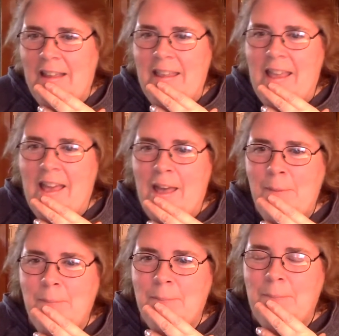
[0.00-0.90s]
yeah.
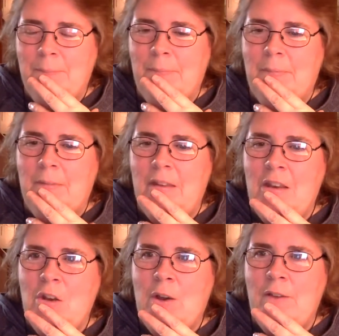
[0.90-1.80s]

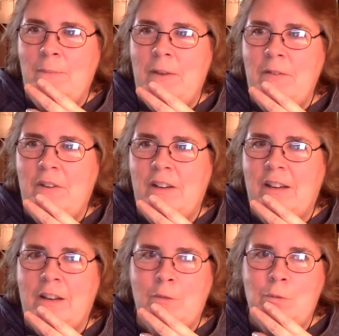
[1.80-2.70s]
I've been very
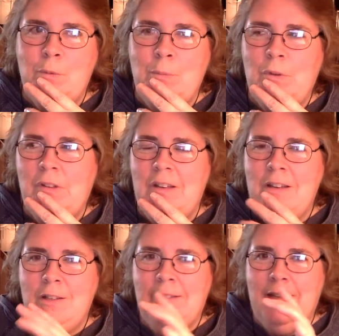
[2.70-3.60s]
comfortable
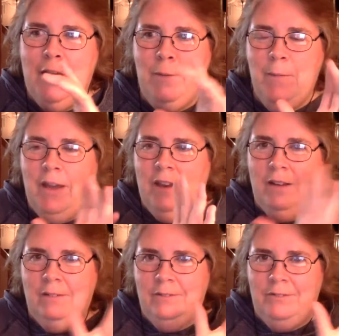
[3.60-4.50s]
inside my
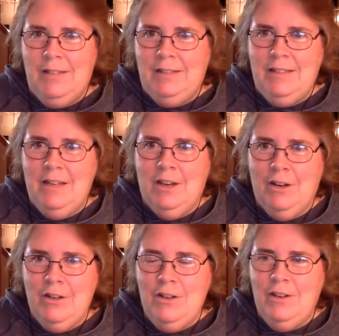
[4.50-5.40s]
fenced-in
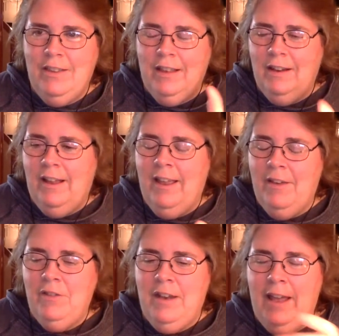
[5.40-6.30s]
garden that I
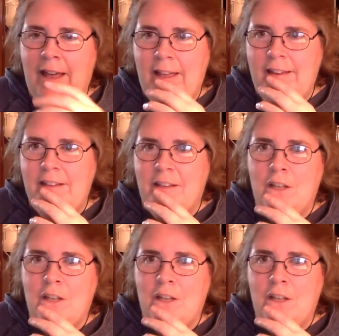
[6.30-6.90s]
haven't had,